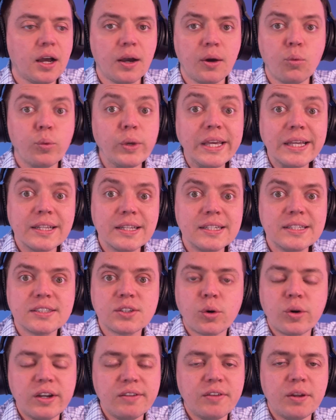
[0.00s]
weeklies
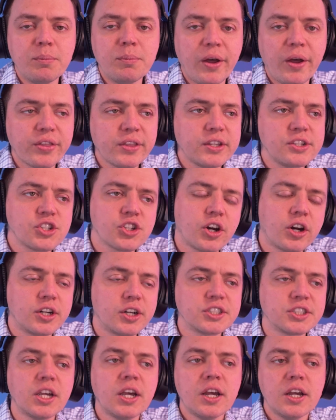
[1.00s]
or even monthly
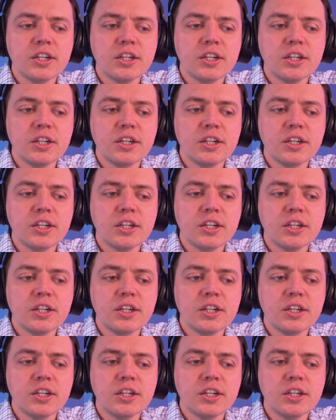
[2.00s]
charts.